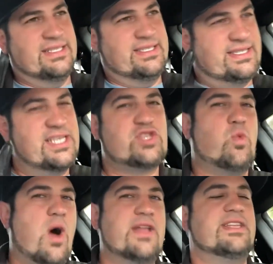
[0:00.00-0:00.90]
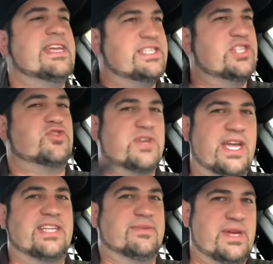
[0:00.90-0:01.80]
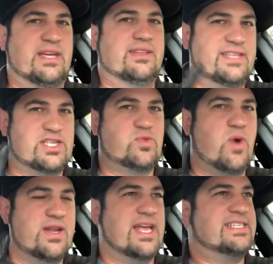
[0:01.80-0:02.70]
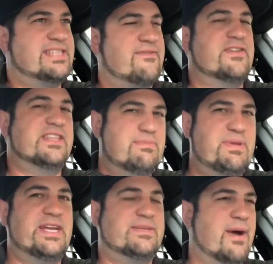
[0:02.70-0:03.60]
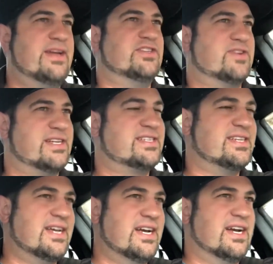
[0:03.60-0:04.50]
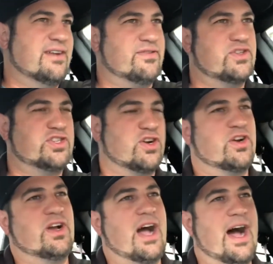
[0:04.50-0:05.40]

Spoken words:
this one is intriguing to me. This one has definitely piqued my interest for sure.